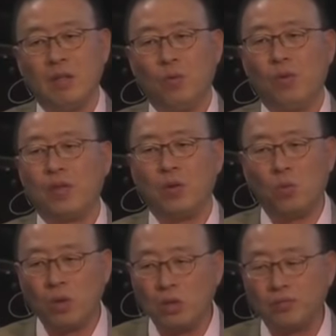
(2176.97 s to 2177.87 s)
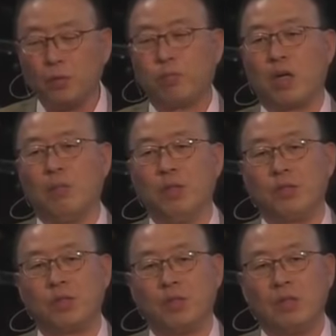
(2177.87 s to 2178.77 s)
With that wonderful
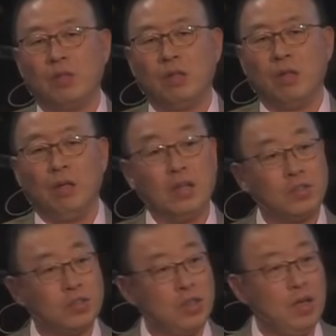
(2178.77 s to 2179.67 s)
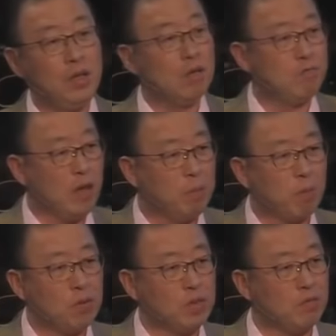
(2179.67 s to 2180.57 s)
promise, let's see the
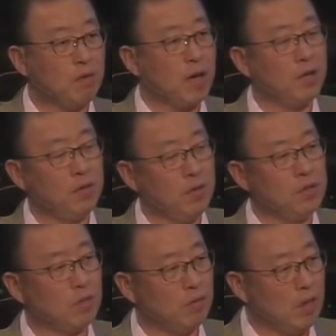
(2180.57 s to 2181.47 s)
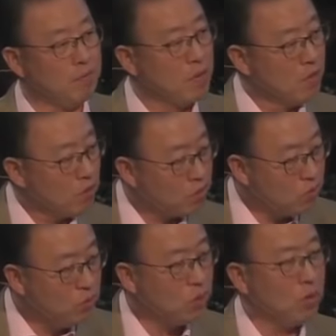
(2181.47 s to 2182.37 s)
vapors and vanities of life
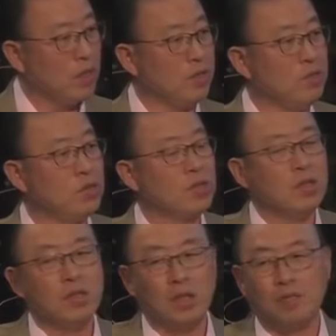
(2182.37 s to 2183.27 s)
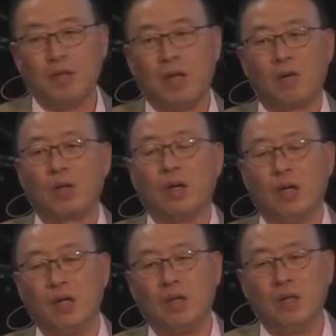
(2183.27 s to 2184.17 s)
through the lens of our God,